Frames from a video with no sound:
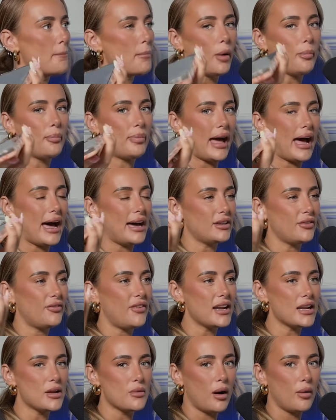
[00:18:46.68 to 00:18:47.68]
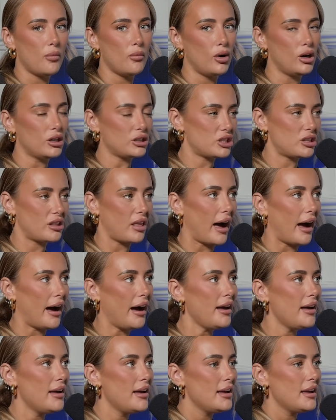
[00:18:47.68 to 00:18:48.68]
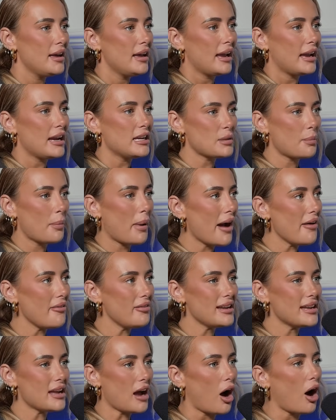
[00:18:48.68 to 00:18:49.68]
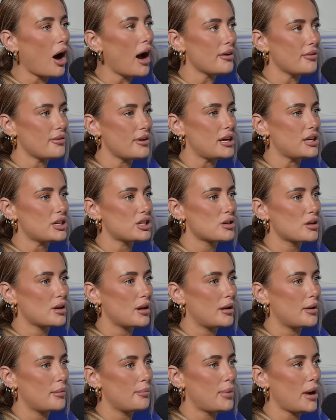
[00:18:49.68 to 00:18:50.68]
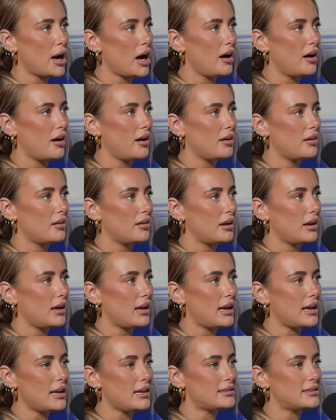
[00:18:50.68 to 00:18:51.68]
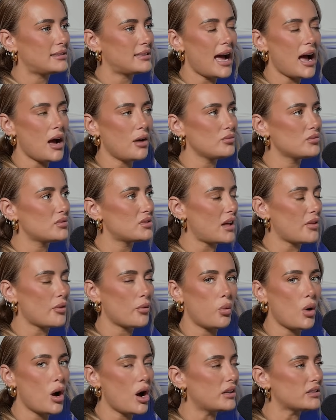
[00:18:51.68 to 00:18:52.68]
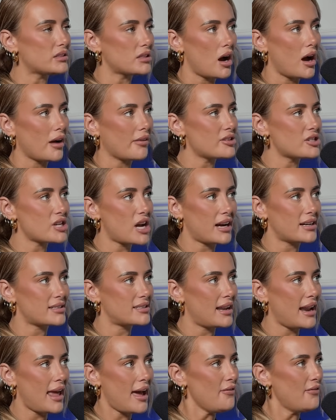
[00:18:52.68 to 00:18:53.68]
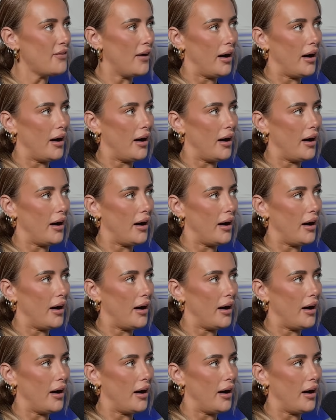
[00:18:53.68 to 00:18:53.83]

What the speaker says: Mobland, if anyone watched that. He's apparently Irish, but it sounds like the worst Irish accent ever.